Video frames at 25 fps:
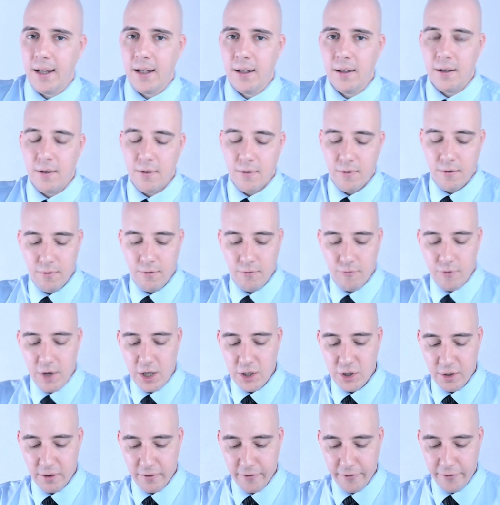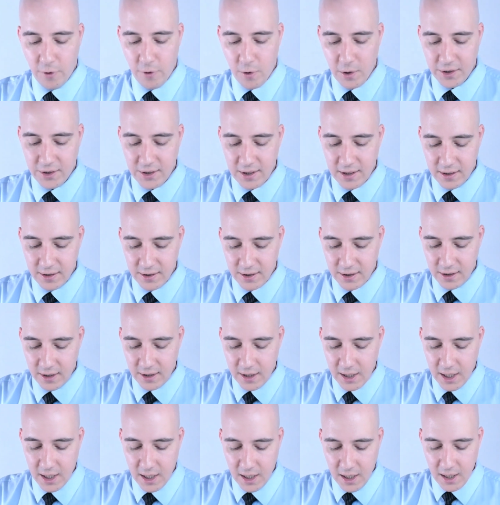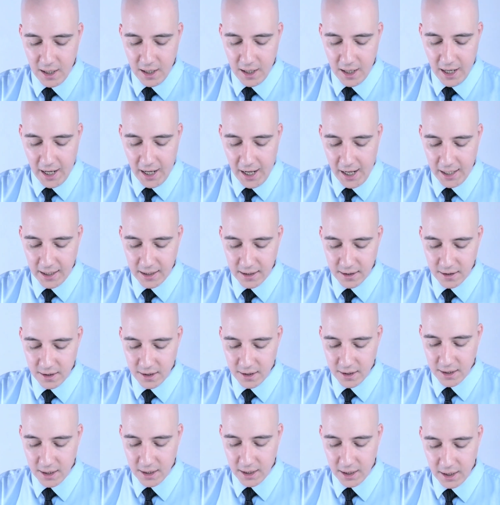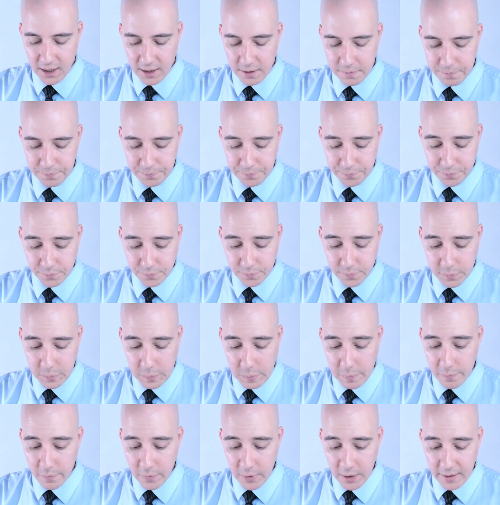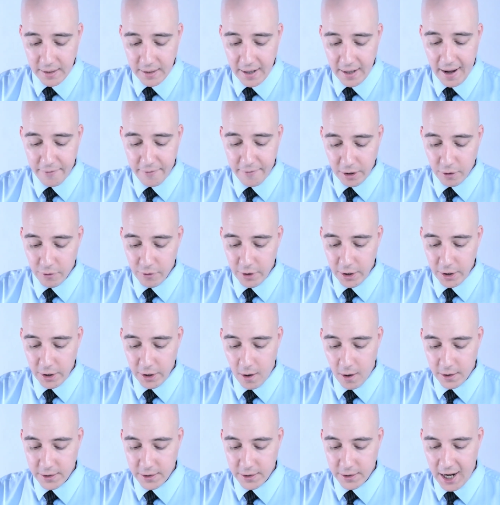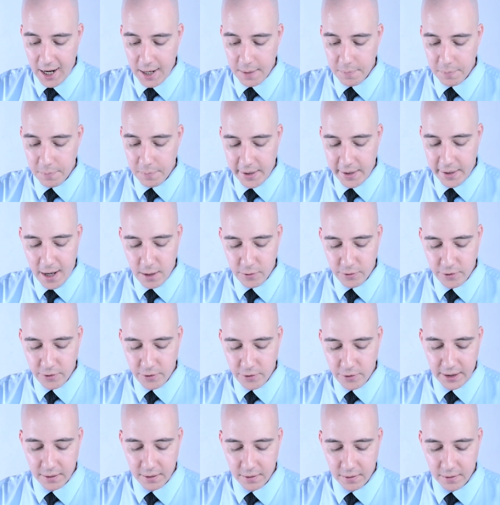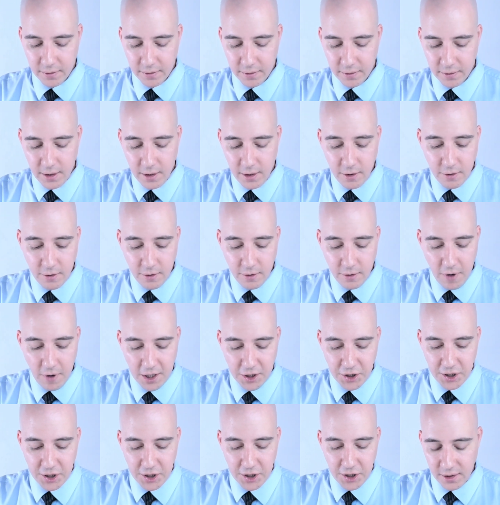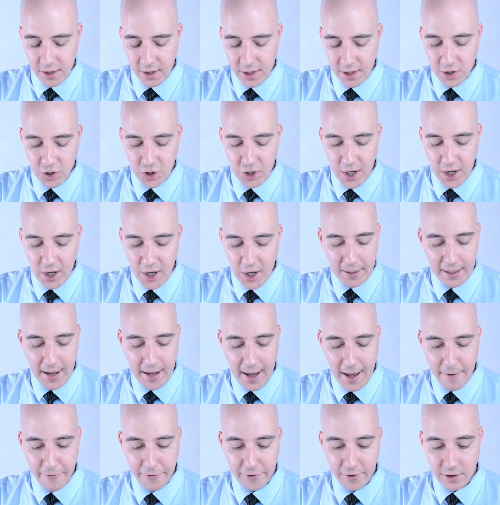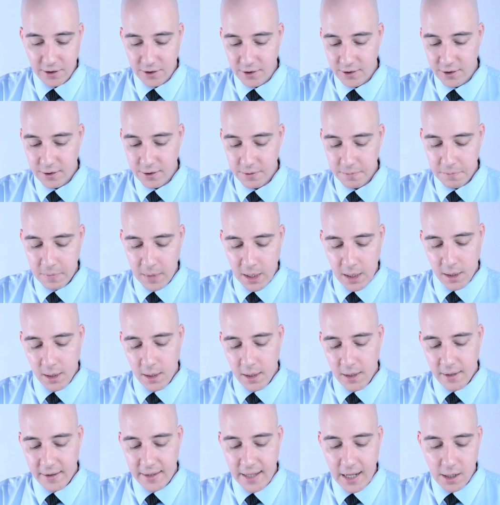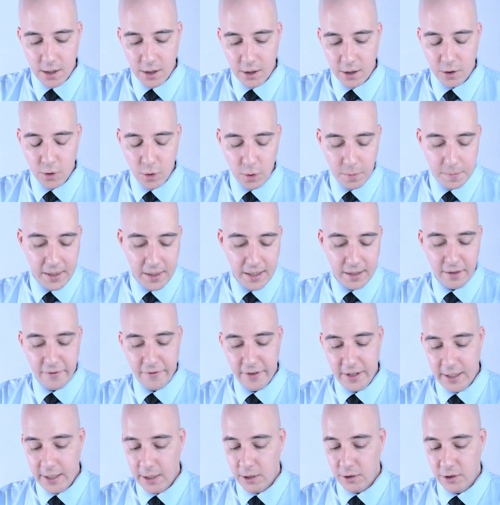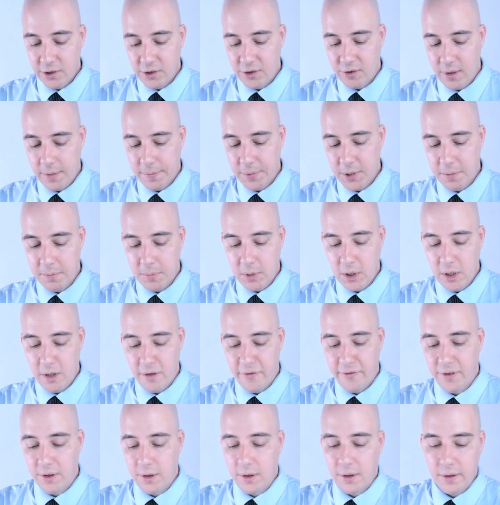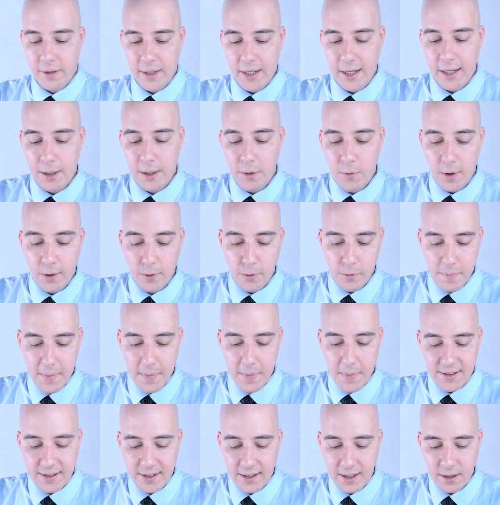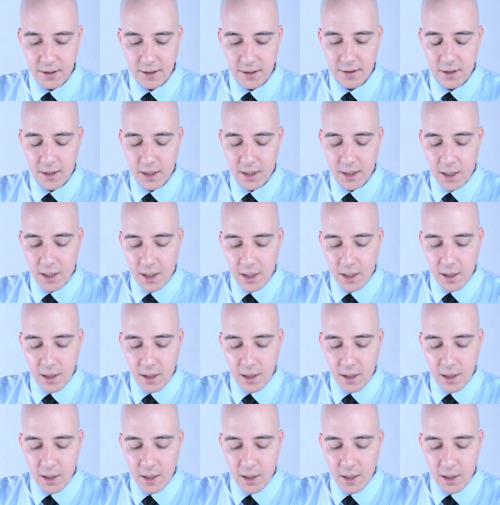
by Russian forces, and they're having a real hard time countering Russian jamming efforts. That article will be in the video description below for anyone who missed it.